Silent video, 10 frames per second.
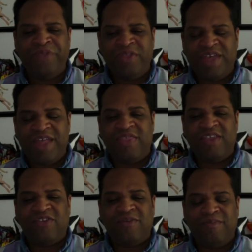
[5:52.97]
that
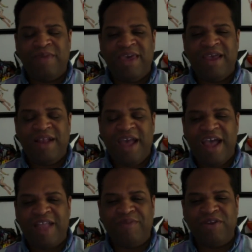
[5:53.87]
this man
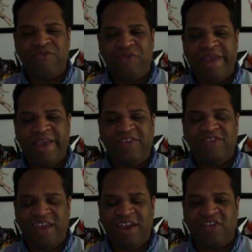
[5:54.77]
had been raised
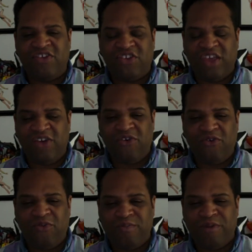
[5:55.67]
in a single
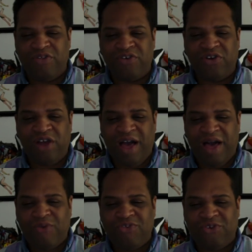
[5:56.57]
mother
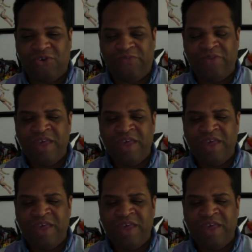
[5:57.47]
household,